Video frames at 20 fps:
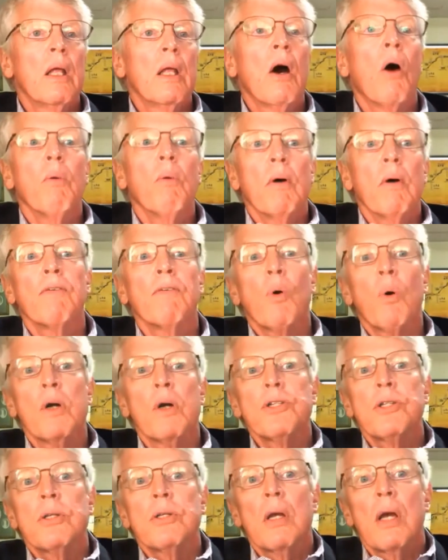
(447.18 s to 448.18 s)
of
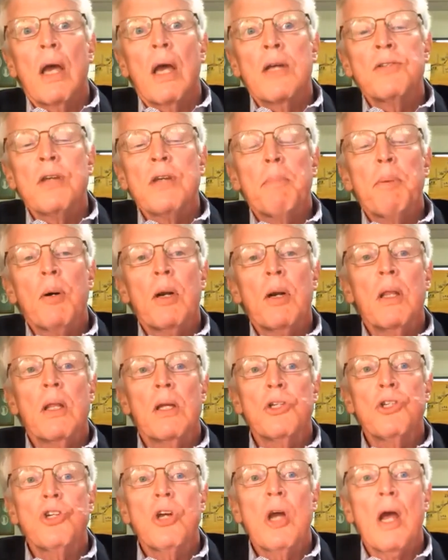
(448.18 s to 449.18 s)
course, as I put in
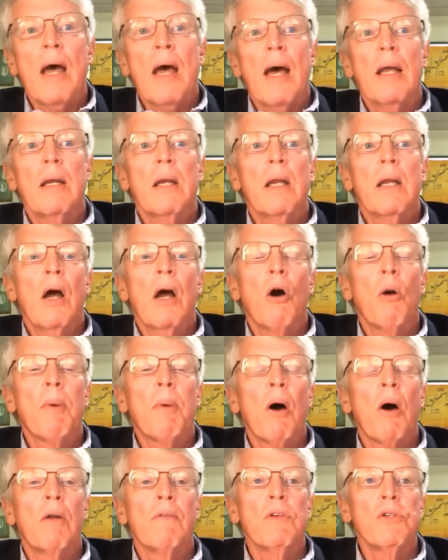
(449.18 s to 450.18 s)
the chat, and I hope
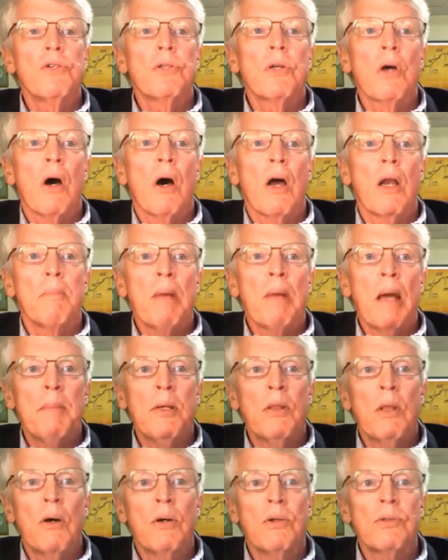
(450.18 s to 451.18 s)
all of you saw it,
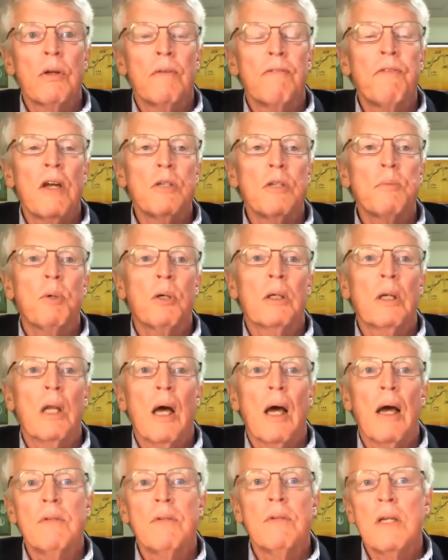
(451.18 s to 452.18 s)
maybe those on Facebook
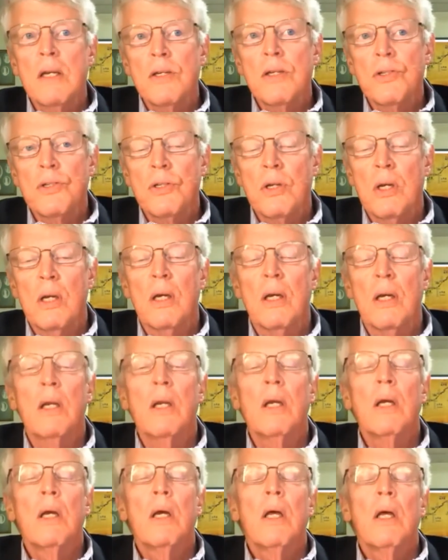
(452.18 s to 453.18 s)
Live didn't see it,
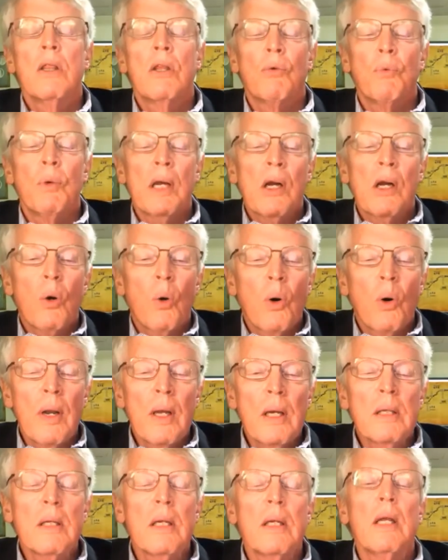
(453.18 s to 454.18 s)
the
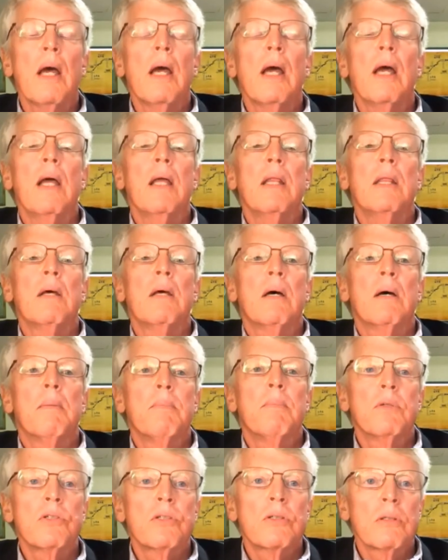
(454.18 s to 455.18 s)
recording today,
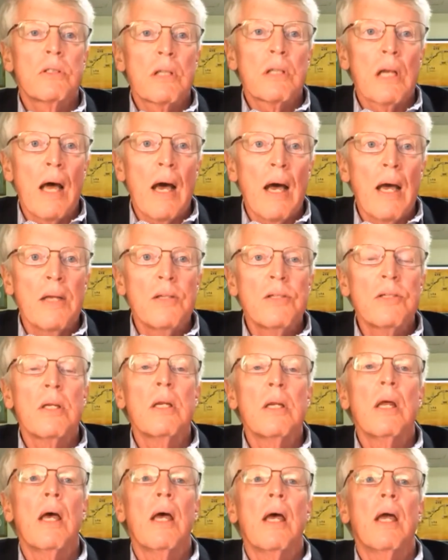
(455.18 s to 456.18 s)
the slides
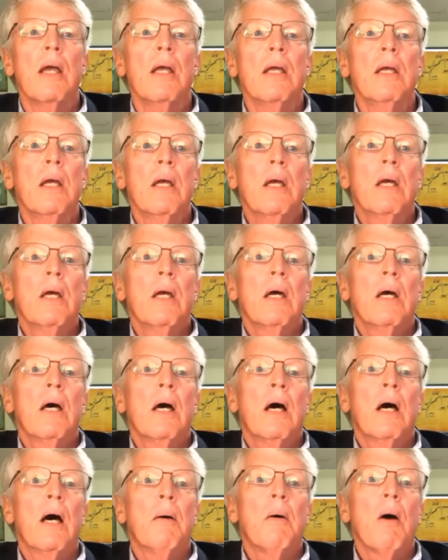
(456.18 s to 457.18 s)
today,
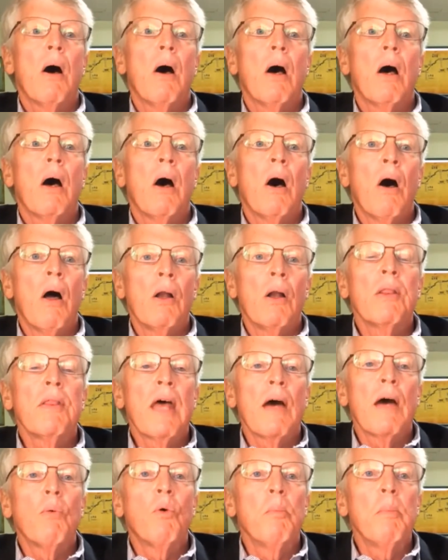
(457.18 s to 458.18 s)
all of
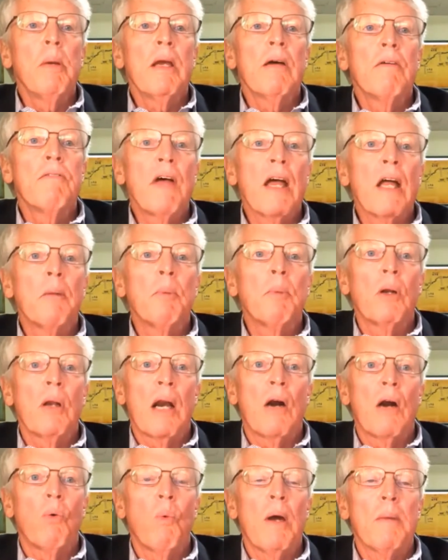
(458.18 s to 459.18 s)
that will be available
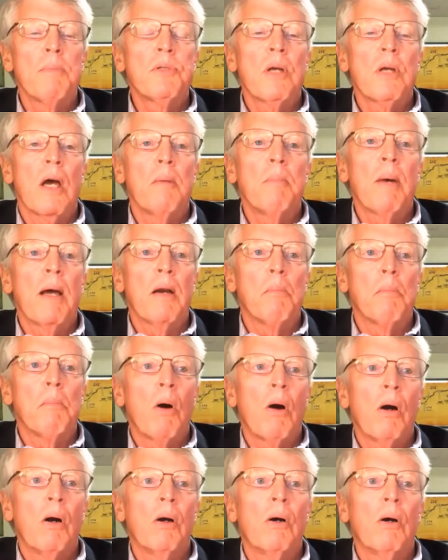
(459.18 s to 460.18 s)
on our website by
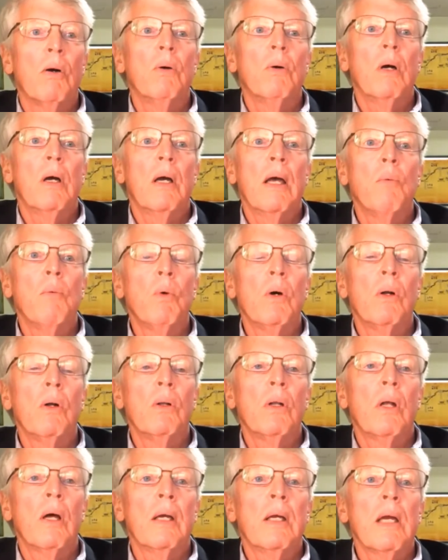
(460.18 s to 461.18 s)
tomorrow, and
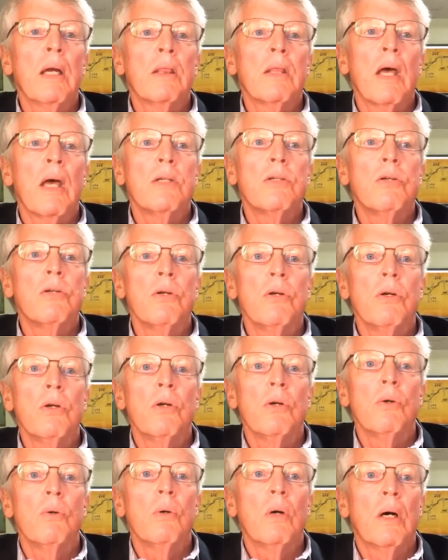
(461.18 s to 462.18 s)
we'll get that to
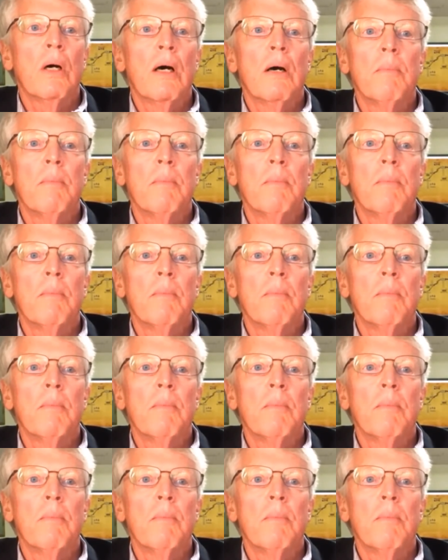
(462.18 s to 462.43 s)
you.